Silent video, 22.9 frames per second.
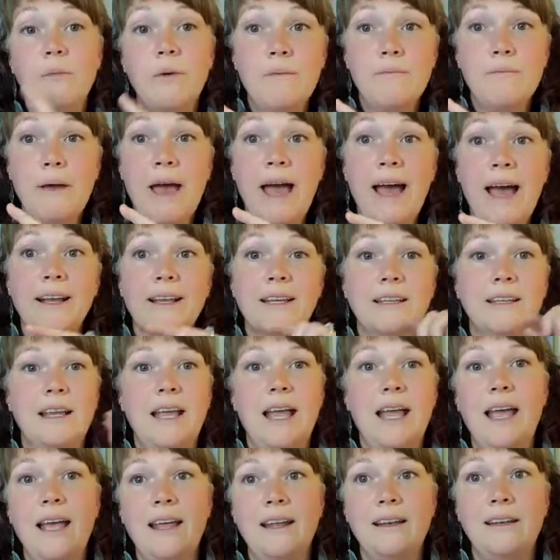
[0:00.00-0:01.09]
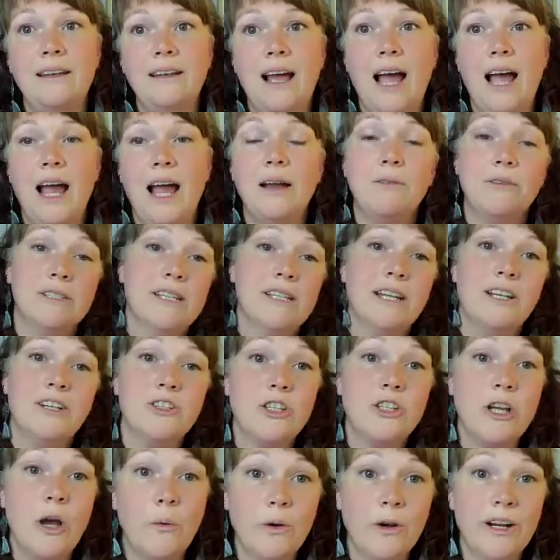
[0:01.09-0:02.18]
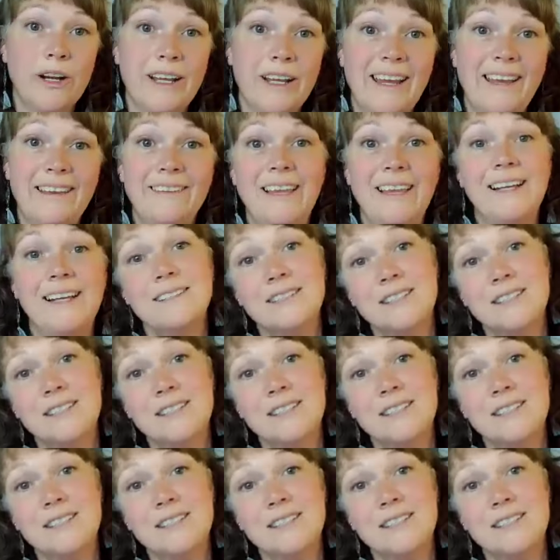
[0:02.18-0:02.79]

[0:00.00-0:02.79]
then when I went back and I was going to show her again,